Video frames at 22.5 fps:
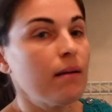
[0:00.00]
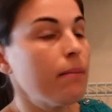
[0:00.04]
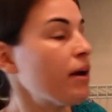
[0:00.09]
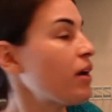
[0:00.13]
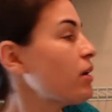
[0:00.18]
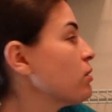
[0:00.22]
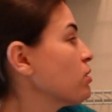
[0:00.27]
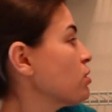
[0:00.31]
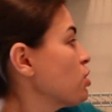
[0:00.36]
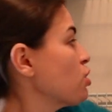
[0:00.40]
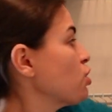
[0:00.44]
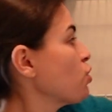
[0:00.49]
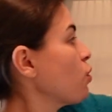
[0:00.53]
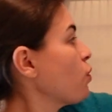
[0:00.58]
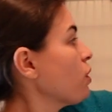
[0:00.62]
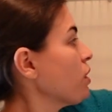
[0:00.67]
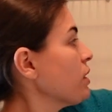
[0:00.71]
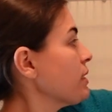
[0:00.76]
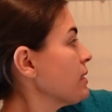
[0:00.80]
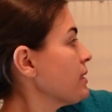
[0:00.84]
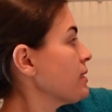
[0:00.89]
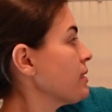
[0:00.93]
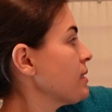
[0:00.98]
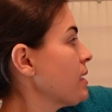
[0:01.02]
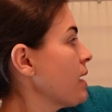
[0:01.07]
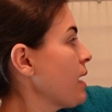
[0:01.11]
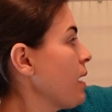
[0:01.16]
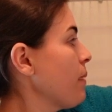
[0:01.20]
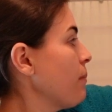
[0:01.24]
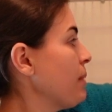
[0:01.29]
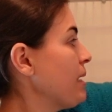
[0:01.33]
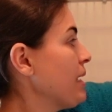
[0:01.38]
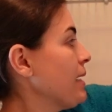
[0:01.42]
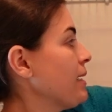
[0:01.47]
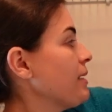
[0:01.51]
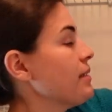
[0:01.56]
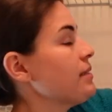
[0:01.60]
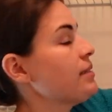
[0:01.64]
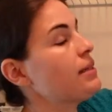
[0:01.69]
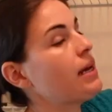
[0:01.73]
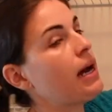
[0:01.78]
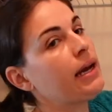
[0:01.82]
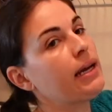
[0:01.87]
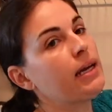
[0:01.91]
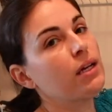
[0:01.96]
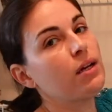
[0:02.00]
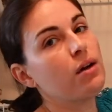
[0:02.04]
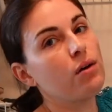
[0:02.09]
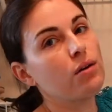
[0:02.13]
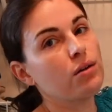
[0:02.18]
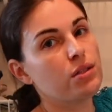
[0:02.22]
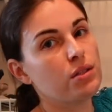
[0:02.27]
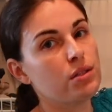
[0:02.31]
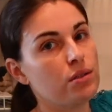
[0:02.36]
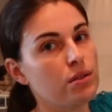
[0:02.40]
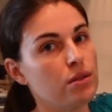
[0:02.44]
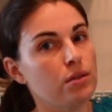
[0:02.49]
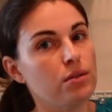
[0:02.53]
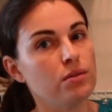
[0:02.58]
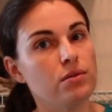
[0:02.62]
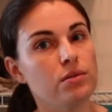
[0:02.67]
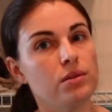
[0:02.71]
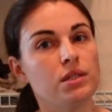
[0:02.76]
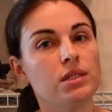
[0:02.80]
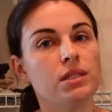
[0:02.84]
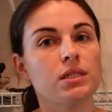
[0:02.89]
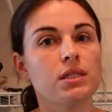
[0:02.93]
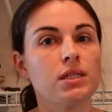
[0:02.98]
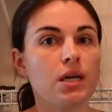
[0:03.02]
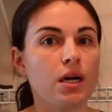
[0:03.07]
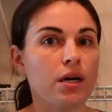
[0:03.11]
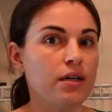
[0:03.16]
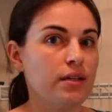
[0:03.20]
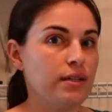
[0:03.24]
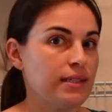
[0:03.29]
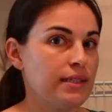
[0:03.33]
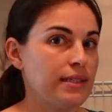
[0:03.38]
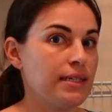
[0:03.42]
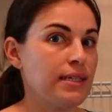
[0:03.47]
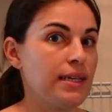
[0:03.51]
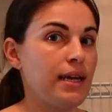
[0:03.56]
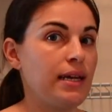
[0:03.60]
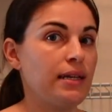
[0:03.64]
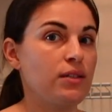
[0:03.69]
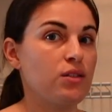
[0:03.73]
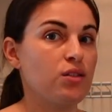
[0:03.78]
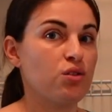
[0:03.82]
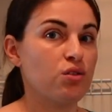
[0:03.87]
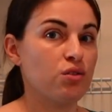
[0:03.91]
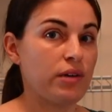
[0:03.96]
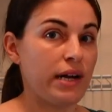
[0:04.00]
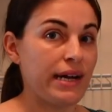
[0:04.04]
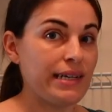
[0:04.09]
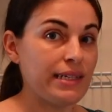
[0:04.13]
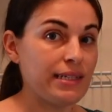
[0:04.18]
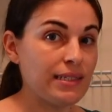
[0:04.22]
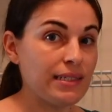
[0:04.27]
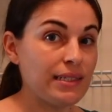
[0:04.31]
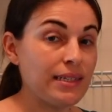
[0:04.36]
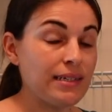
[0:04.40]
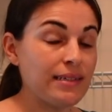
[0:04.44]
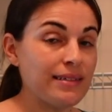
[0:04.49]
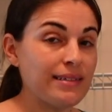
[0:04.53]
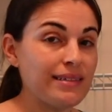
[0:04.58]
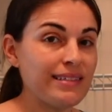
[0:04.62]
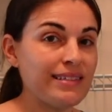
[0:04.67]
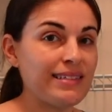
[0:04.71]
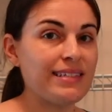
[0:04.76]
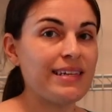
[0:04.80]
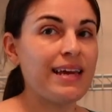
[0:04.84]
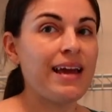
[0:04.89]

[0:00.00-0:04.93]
amount of shorts because I can also use skirts and dresses.